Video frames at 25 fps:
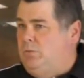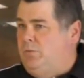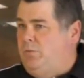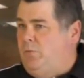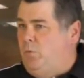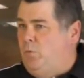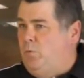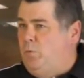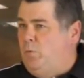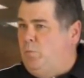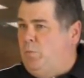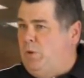
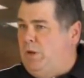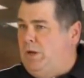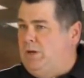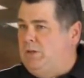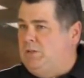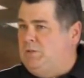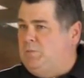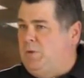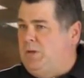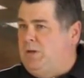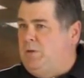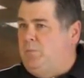former
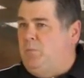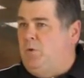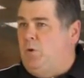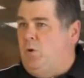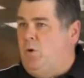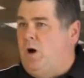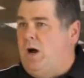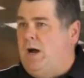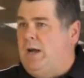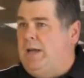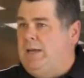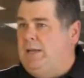players playing
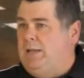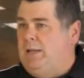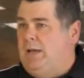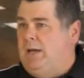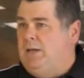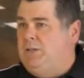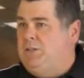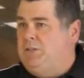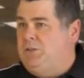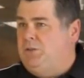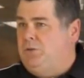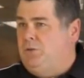pro hockey
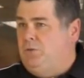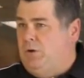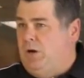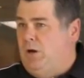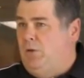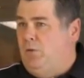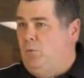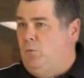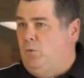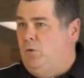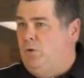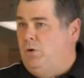last year
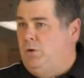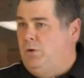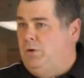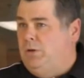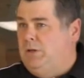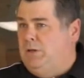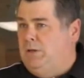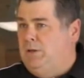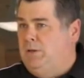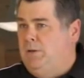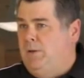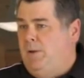around the world,
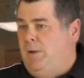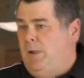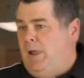and